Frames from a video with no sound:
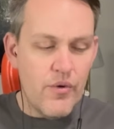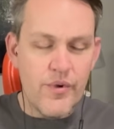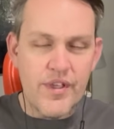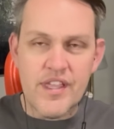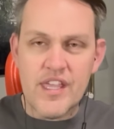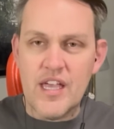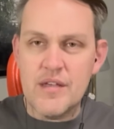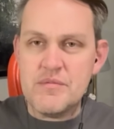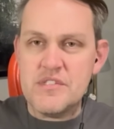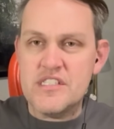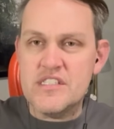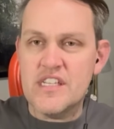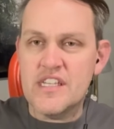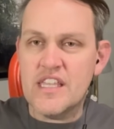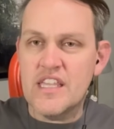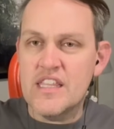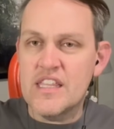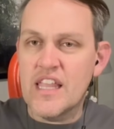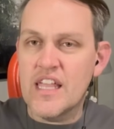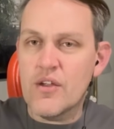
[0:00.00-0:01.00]
We kept
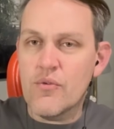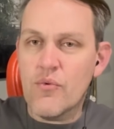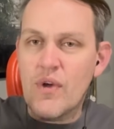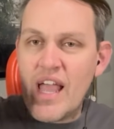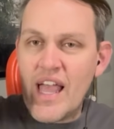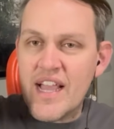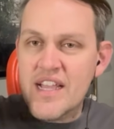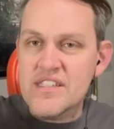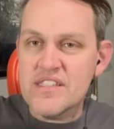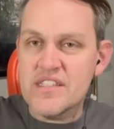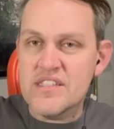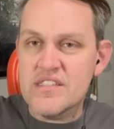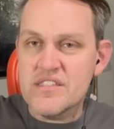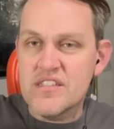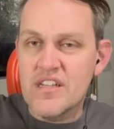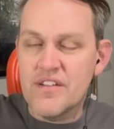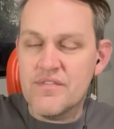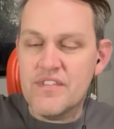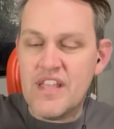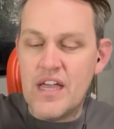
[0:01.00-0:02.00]
sticking like rags and
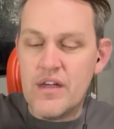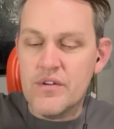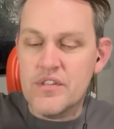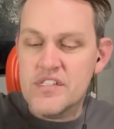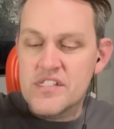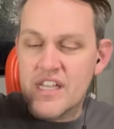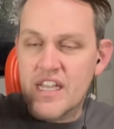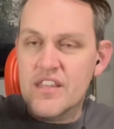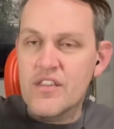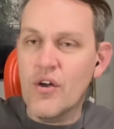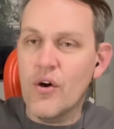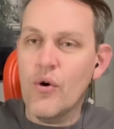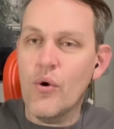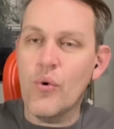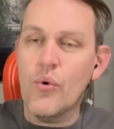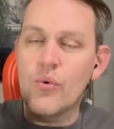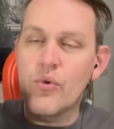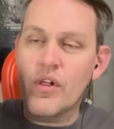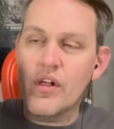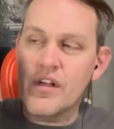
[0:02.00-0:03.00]
stuff down inside the
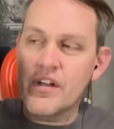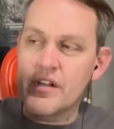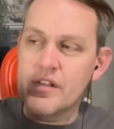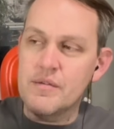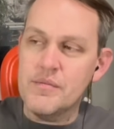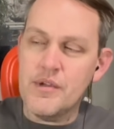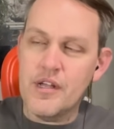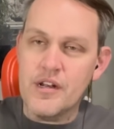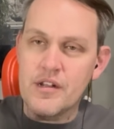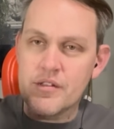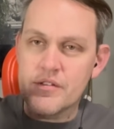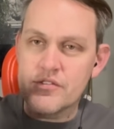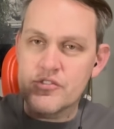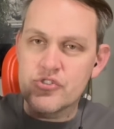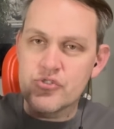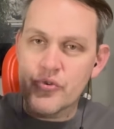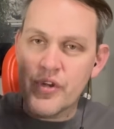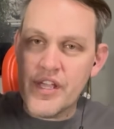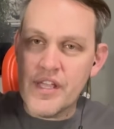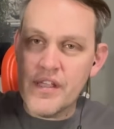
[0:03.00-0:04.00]
hole on a, on a
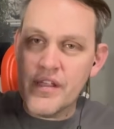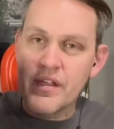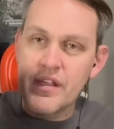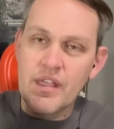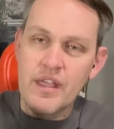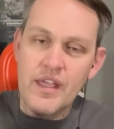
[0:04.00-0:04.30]
string,